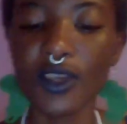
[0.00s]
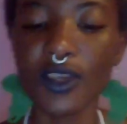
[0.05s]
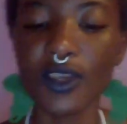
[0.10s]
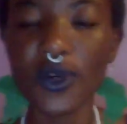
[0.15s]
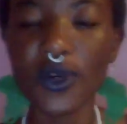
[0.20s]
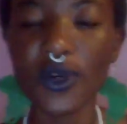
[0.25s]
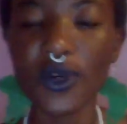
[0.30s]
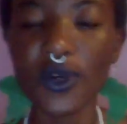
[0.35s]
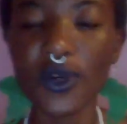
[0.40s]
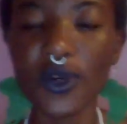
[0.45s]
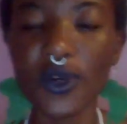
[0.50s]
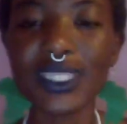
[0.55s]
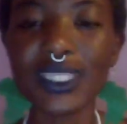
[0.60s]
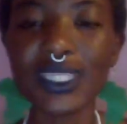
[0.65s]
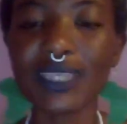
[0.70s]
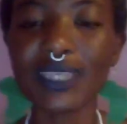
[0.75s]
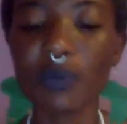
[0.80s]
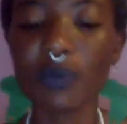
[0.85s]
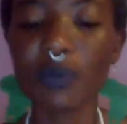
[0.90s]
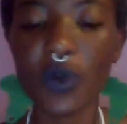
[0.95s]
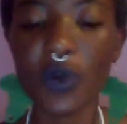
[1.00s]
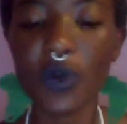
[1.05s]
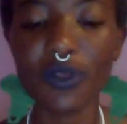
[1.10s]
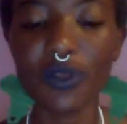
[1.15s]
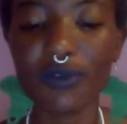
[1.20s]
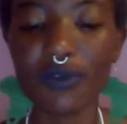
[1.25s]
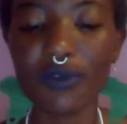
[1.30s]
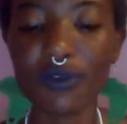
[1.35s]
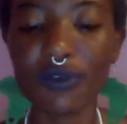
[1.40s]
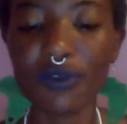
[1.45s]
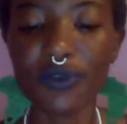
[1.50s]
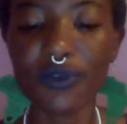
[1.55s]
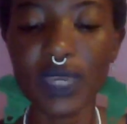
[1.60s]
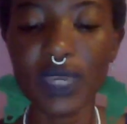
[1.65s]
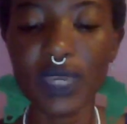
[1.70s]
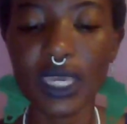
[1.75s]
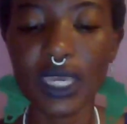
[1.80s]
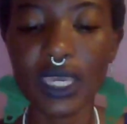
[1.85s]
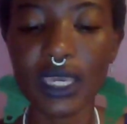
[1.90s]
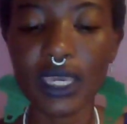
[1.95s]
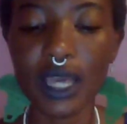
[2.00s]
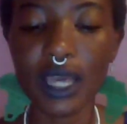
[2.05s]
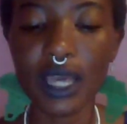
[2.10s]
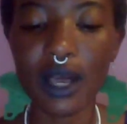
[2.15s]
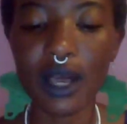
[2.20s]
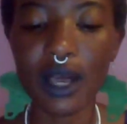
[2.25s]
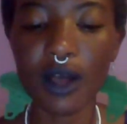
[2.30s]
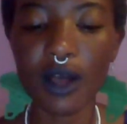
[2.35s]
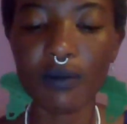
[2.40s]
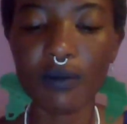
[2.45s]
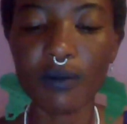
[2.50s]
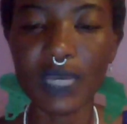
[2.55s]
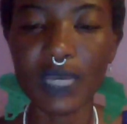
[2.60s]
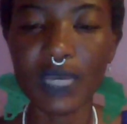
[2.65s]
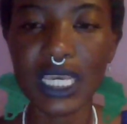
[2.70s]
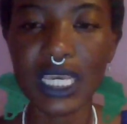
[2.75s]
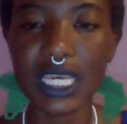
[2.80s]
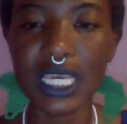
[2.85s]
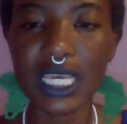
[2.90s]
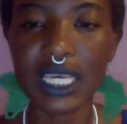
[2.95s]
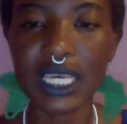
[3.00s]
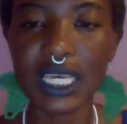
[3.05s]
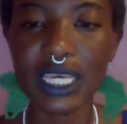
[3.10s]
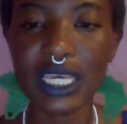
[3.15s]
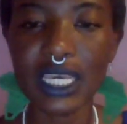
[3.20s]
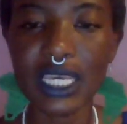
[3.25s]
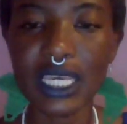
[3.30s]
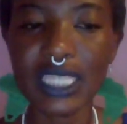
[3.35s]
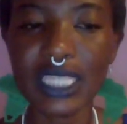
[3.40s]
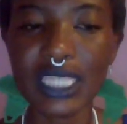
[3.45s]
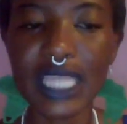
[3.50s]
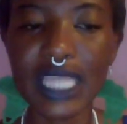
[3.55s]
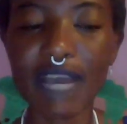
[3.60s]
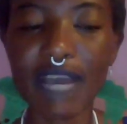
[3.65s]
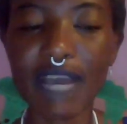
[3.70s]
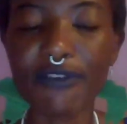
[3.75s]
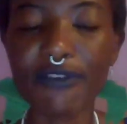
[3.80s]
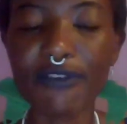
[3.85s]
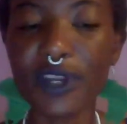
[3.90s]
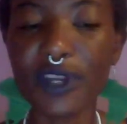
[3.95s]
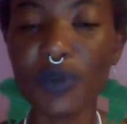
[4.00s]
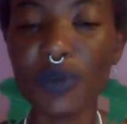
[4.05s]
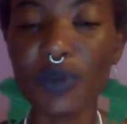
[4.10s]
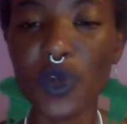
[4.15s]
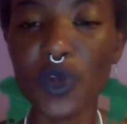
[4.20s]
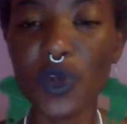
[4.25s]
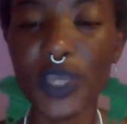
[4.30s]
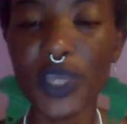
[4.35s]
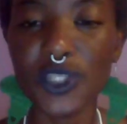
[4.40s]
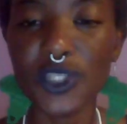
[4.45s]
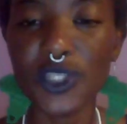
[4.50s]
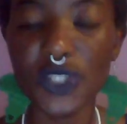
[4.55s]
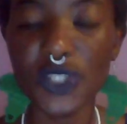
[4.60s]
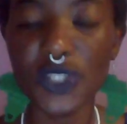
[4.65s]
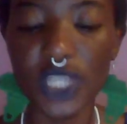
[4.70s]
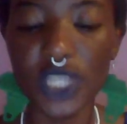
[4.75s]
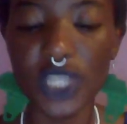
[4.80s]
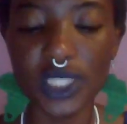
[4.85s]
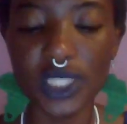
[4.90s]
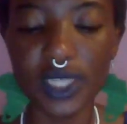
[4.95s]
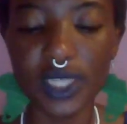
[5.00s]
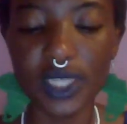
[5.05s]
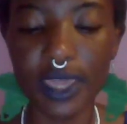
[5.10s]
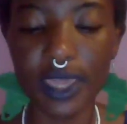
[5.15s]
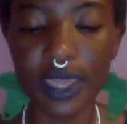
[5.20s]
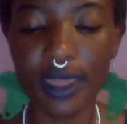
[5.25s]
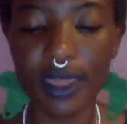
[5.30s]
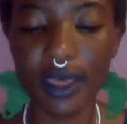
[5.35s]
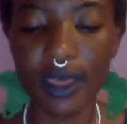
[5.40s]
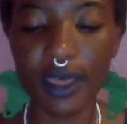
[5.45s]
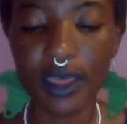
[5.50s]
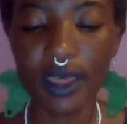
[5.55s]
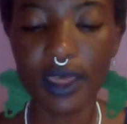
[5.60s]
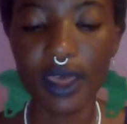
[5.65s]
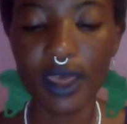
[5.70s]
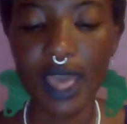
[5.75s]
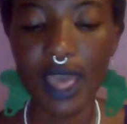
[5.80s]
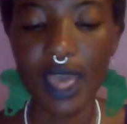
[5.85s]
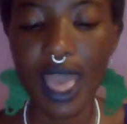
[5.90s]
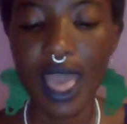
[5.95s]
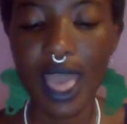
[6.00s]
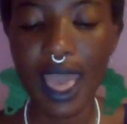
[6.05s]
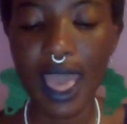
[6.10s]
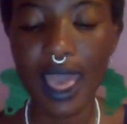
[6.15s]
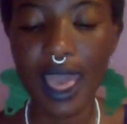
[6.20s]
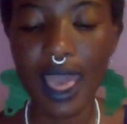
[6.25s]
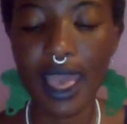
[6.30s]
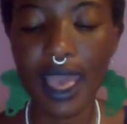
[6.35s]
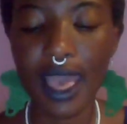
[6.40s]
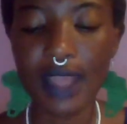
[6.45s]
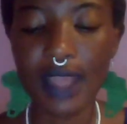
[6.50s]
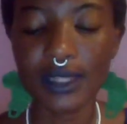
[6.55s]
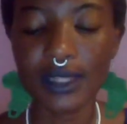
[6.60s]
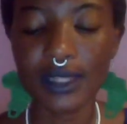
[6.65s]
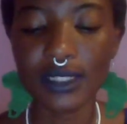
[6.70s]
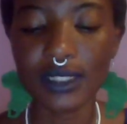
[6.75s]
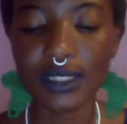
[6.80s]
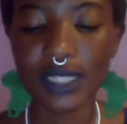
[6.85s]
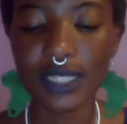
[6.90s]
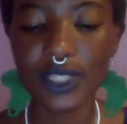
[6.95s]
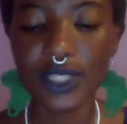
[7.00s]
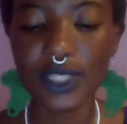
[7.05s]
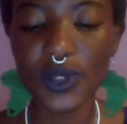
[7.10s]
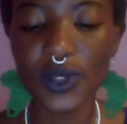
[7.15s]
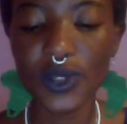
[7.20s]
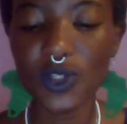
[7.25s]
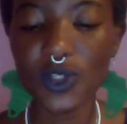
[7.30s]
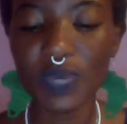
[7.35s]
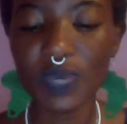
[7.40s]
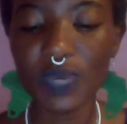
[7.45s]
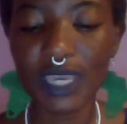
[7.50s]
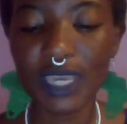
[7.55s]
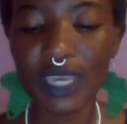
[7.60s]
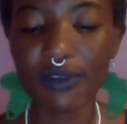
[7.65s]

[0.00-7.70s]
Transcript: you're going to set the both of you free. It's like a freedom you're going to share together, and it's going to